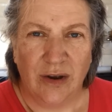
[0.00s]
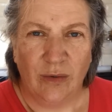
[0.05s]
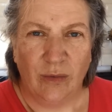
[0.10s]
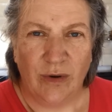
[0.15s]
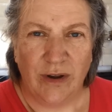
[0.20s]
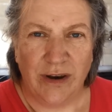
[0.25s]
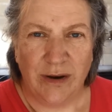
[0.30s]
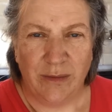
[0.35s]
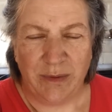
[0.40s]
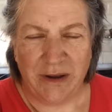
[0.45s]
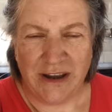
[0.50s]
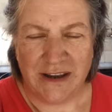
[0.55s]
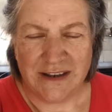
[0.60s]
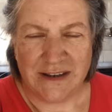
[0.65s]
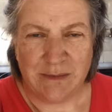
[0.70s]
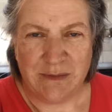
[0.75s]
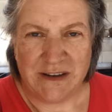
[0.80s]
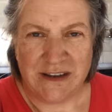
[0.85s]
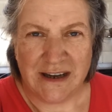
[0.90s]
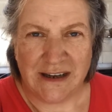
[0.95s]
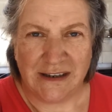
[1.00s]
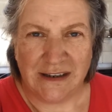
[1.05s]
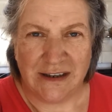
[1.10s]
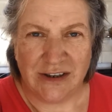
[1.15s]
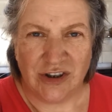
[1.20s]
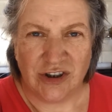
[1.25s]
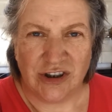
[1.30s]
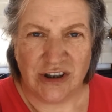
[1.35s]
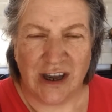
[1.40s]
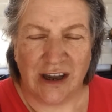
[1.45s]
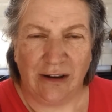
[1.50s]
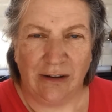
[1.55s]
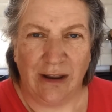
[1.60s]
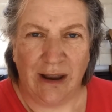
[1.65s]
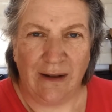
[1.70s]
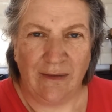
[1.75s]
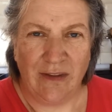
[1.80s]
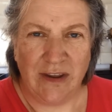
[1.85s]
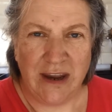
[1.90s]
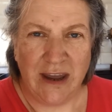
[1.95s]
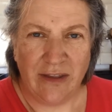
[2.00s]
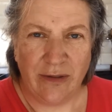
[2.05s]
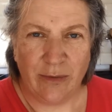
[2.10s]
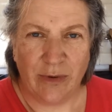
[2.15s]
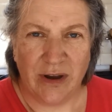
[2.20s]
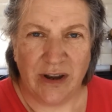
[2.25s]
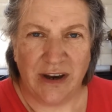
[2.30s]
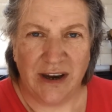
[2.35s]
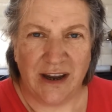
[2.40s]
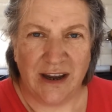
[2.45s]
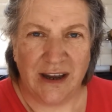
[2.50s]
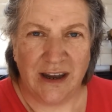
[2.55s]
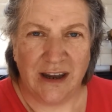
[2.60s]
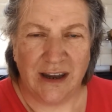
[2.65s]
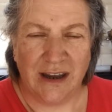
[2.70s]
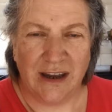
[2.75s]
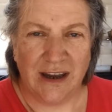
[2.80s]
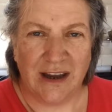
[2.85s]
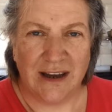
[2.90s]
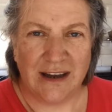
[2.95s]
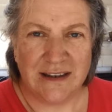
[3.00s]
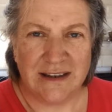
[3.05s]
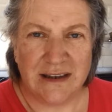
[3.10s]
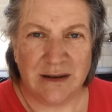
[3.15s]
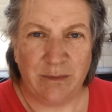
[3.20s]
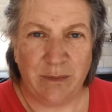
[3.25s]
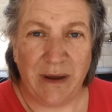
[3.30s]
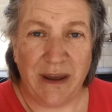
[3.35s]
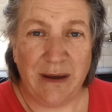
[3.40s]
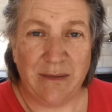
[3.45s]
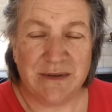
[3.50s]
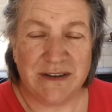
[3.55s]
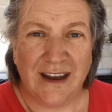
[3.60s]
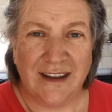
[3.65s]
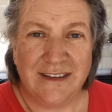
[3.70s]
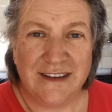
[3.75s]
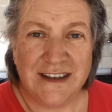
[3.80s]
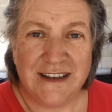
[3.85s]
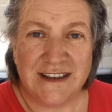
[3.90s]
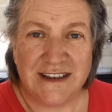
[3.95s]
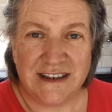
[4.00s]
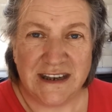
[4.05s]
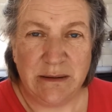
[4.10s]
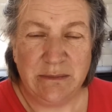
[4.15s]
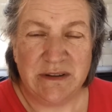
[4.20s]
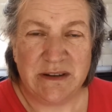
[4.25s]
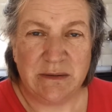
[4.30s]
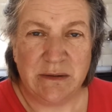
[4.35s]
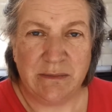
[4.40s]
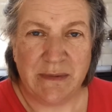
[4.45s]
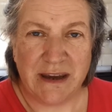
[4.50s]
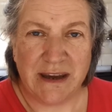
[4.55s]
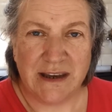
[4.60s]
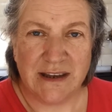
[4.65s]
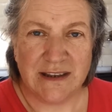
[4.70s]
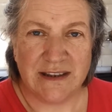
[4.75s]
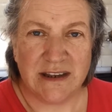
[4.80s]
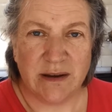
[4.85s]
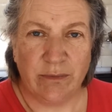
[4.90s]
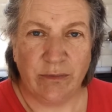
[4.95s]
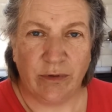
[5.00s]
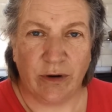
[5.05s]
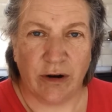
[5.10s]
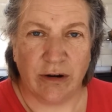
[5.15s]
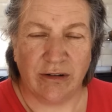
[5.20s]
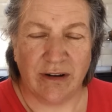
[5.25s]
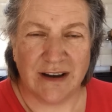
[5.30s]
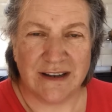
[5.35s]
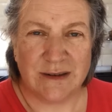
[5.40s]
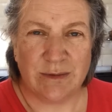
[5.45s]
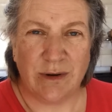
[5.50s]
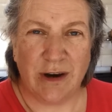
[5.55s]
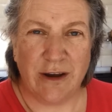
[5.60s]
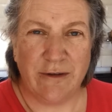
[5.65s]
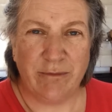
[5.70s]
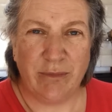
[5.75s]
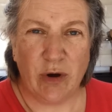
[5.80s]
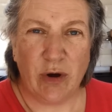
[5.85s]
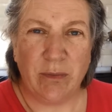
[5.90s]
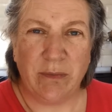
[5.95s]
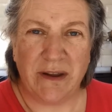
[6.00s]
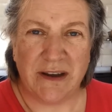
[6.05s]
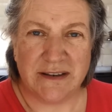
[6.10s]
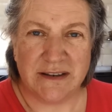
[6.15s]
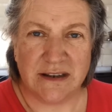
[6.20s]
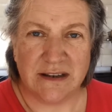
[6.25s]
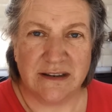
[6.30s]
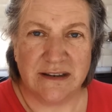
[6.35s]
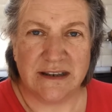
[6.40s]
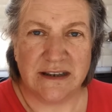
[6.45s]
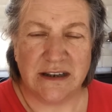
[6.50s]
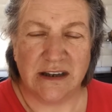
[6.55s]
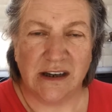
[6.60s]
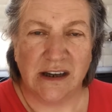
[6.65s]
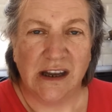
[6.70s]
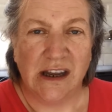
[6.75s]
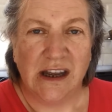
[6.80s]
one appears to be dead in its shell. And the other one, as it pipped and did seem to be making some progress, well, I've popped that under